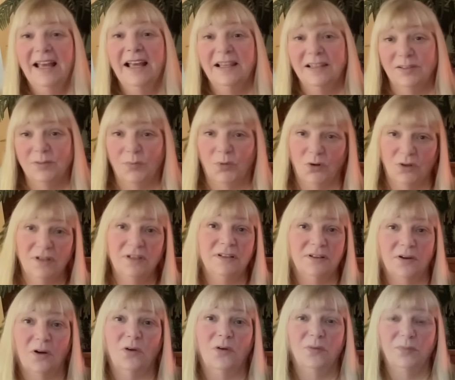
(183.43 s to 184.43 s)
It's important in
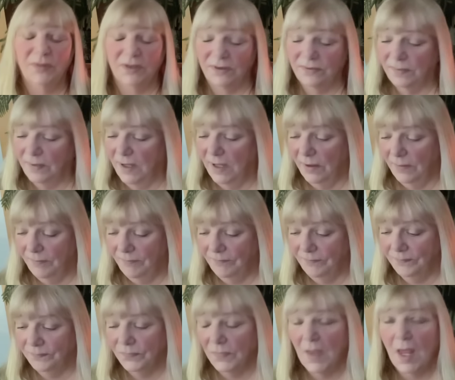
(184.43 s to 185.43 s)
the home as well
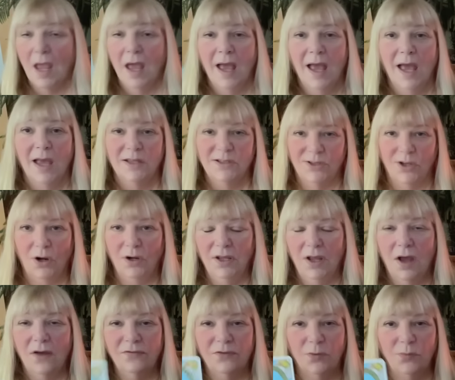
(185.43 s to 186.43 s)
starting
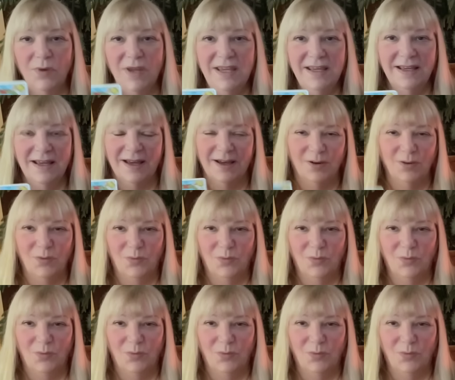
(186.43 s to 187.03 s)
off the week